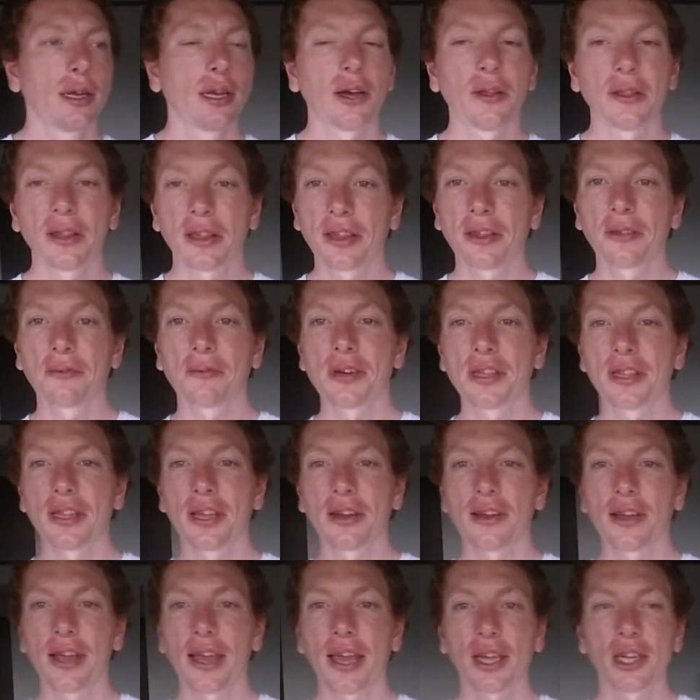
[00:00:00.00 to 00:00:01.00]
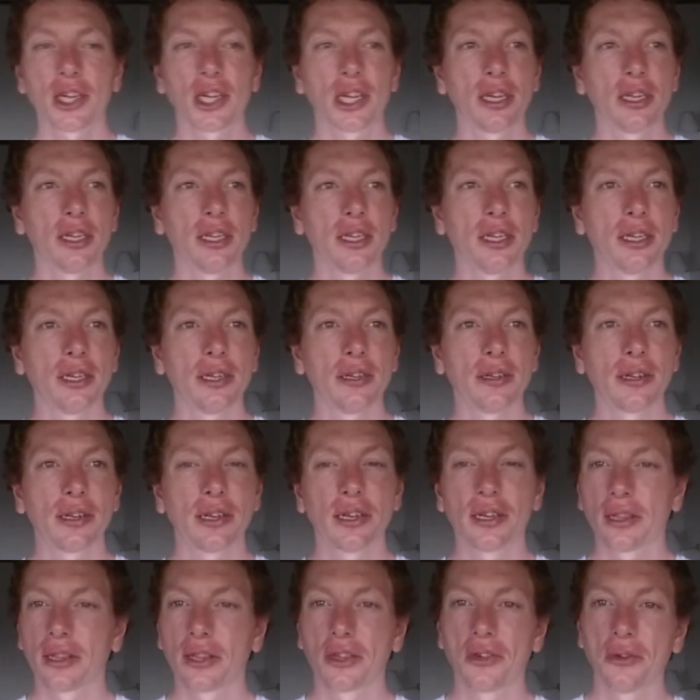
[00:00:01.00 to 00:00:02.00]
Now this is one that I
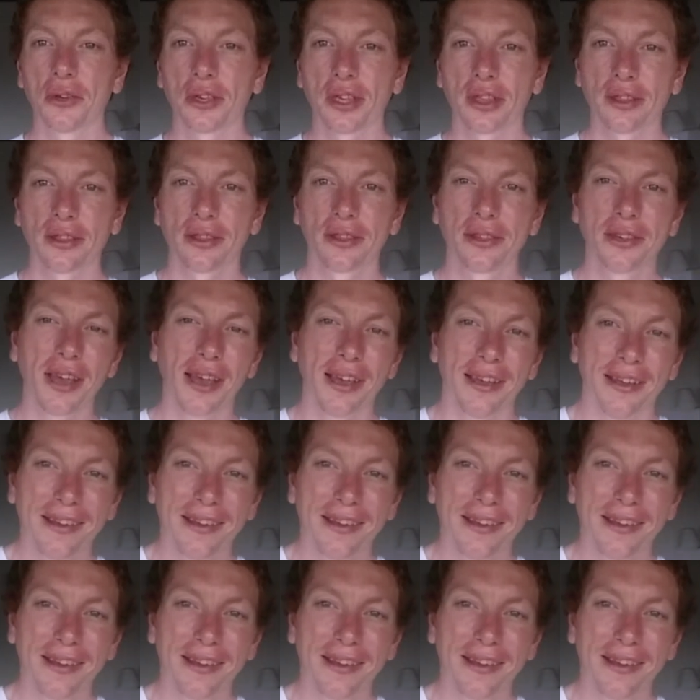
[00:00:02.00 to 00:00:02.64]
actually did too.